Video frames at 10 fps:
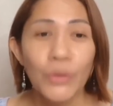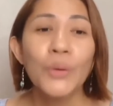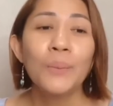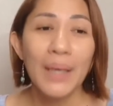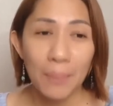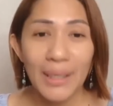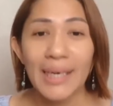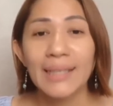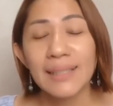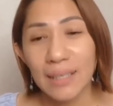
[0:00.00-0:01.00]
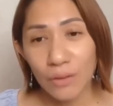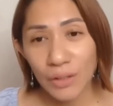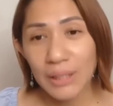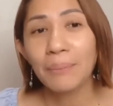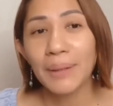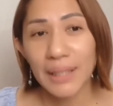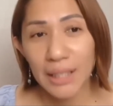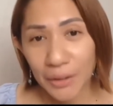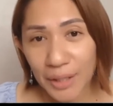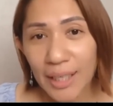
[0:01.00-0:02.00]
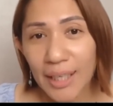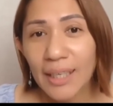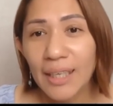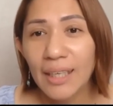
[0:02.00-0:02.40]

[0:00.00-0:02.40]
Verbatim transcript: to be a blessing to somebody today.